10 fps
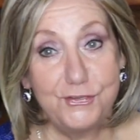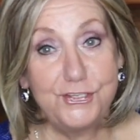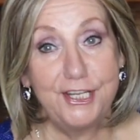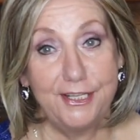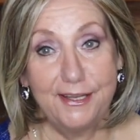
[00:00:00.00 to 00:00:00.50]
you,
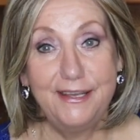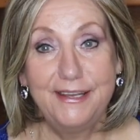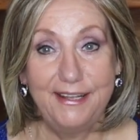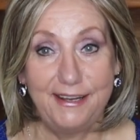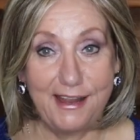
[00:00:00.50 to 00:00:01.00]
Sheila.
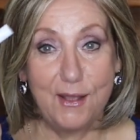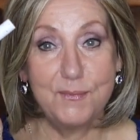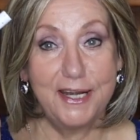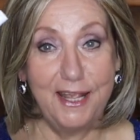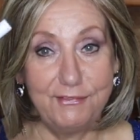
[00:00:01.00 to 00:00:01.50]
Now I'm
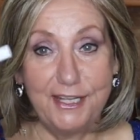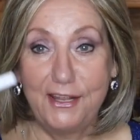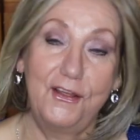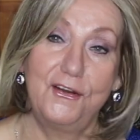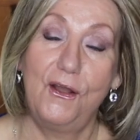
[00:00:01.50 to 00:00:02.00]
going to have to
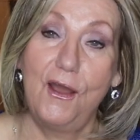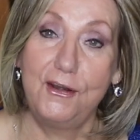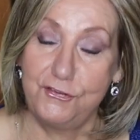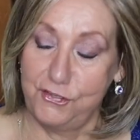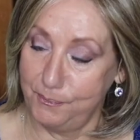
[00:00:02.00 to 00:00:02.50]
get
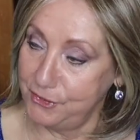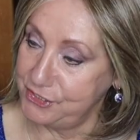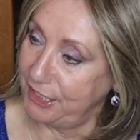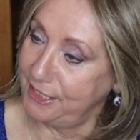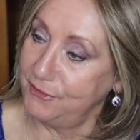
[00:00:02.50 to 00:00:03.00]
on ship and
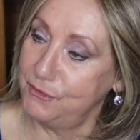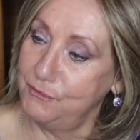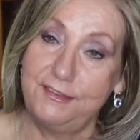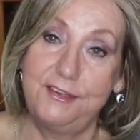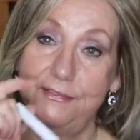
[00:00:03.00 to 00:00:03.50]
check out the
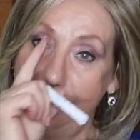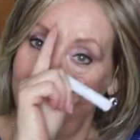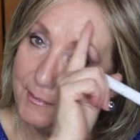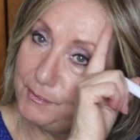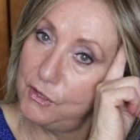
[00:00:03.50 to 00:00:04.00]
rest of their
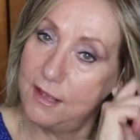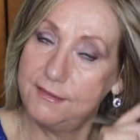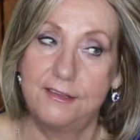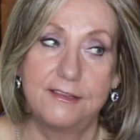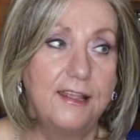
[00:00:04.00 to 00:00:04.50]
lip
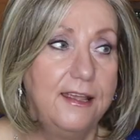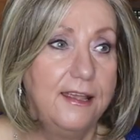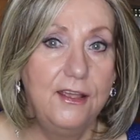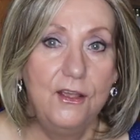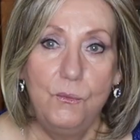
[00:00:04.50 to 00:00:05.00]
glosses.
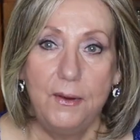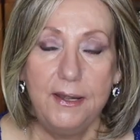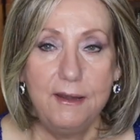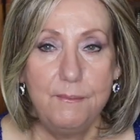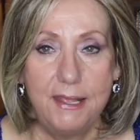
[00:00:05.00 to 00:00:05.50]
What
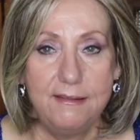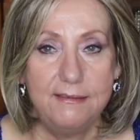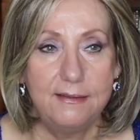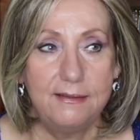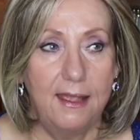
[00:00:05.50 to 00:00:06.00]
an
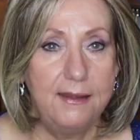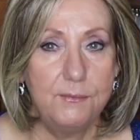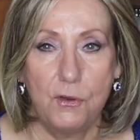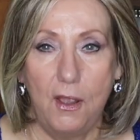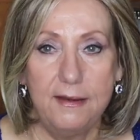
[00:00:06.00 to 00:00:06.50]
amazing line of
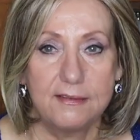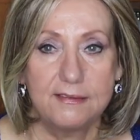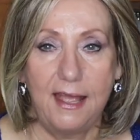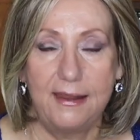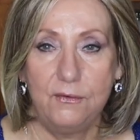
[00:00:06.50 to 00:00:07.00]

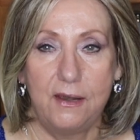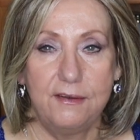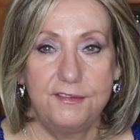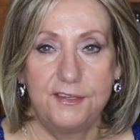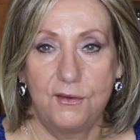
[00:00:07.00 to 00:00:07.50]
products. I don't
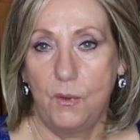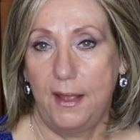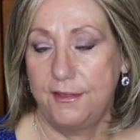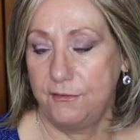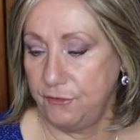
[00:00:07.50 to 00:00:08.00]
understand
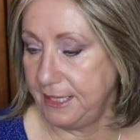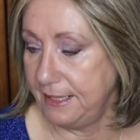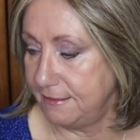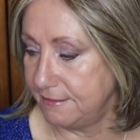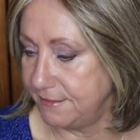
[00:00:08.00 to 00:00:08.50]
why they're for
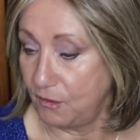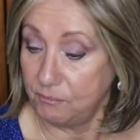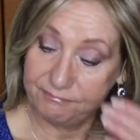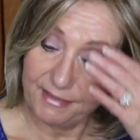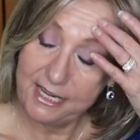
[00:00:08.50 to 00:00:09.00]
kids. So
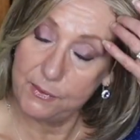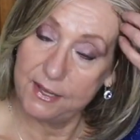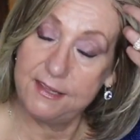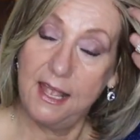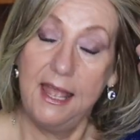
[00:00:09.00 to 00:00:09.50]

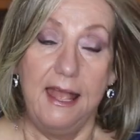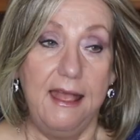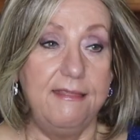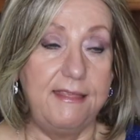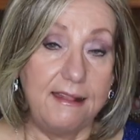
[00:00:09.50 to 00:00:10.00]
anyways,
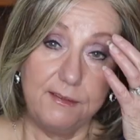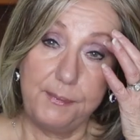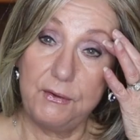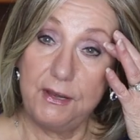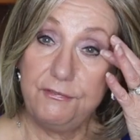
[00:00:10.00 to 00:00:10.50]
that's
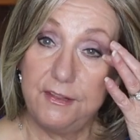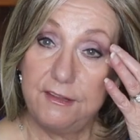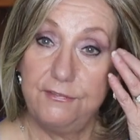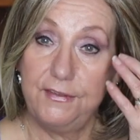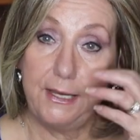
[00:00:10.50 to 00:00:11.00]
about it for
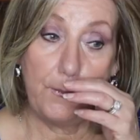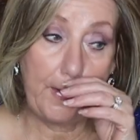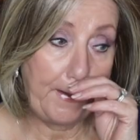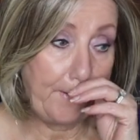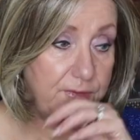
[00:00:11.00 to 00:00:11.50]
this video.
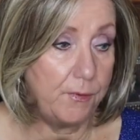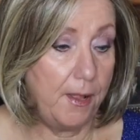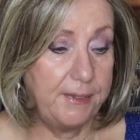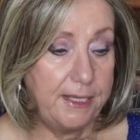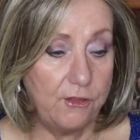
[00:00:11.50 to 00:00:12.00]
I know it's
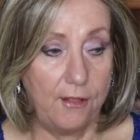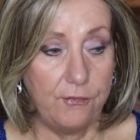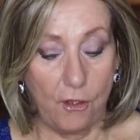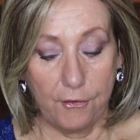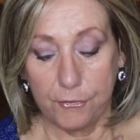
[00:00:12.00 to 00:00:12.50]
probably a lot
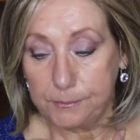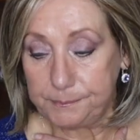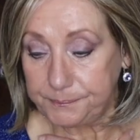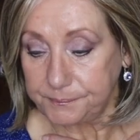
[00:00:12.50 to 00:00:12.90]
longer